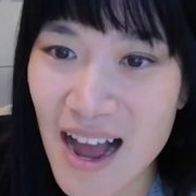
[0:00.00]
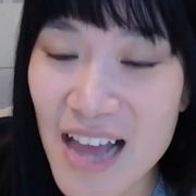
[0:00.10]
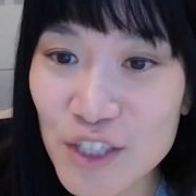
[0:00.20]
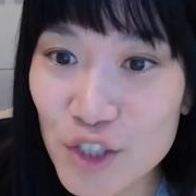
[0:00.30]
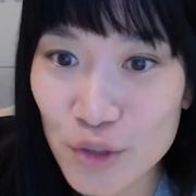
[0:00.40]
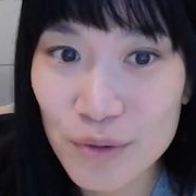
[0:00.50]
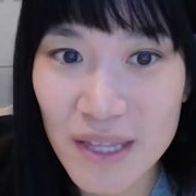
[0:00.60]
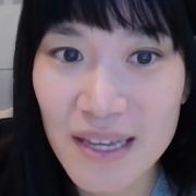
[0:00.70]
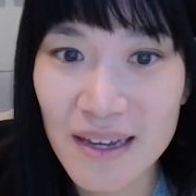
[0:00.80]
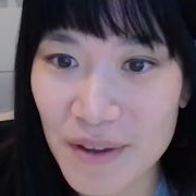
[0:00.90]
I do
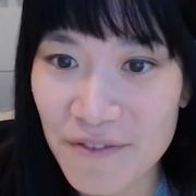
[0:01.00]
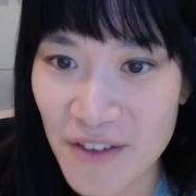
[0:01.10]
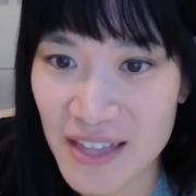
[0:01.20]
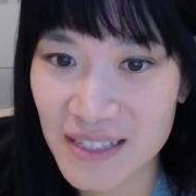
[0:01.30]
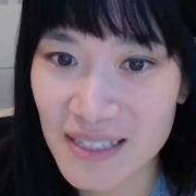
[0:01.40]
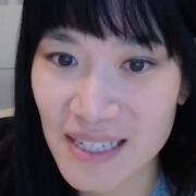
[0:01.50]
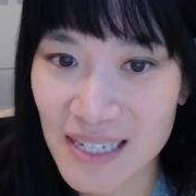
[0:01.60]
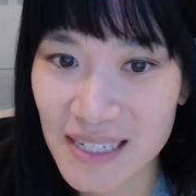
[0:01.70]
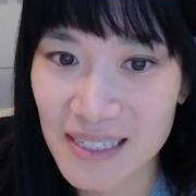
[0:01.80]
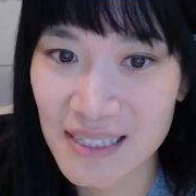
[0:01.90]
think events
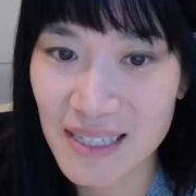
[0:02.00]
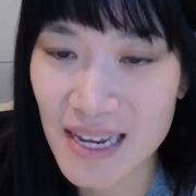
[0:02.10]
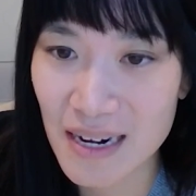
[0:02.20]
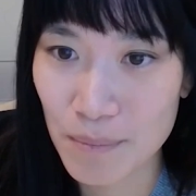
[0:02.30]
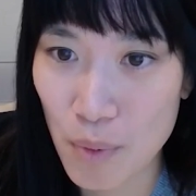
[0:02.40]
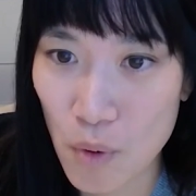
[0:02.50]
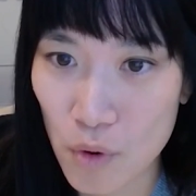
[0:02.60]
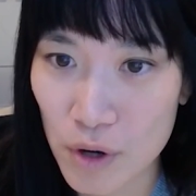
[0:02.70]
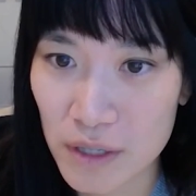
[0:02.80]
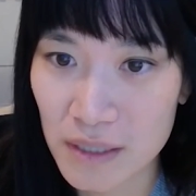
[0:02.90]
is an
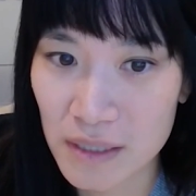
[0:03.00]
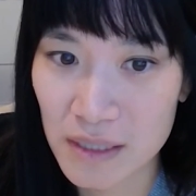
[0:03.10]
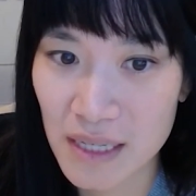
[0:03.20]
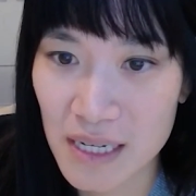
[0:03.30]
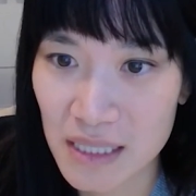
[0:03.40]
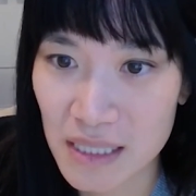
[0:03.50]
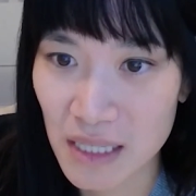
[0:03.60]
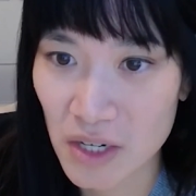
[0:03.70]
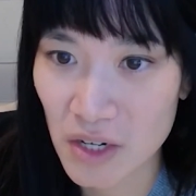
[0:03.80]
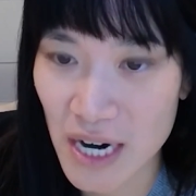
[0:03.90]
important
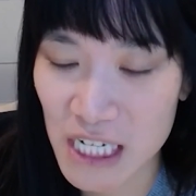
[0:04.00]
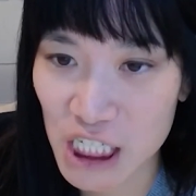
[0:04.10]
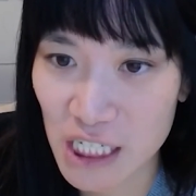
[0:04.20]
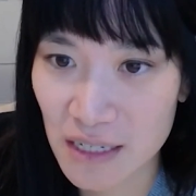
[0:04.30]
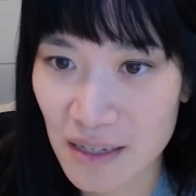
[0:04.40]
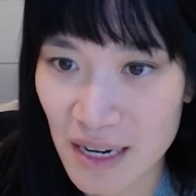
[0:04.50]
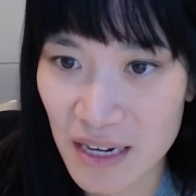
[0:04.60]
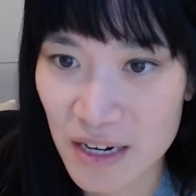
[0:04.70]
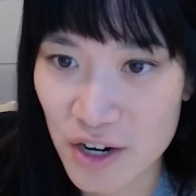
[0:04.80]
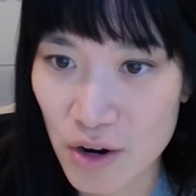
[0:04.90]
consideration
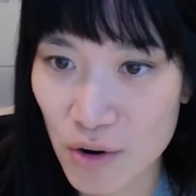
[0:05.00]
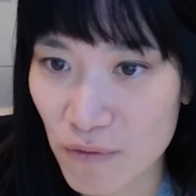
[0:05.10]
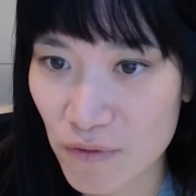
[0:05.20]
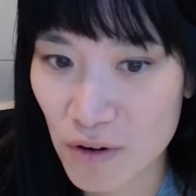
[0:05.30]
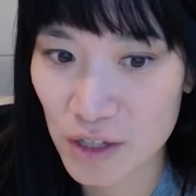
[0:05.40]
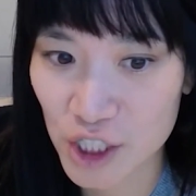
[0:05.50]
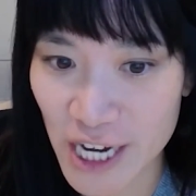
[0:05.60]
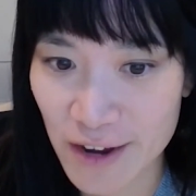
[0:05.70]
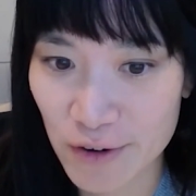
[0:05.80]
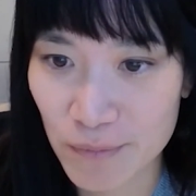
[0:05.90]
in your overall
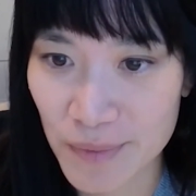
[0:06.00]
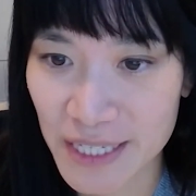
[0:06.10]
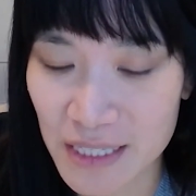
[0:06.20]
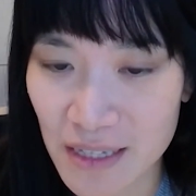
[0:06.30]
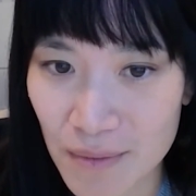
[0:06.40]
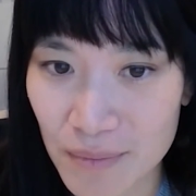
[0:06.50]
channel mix,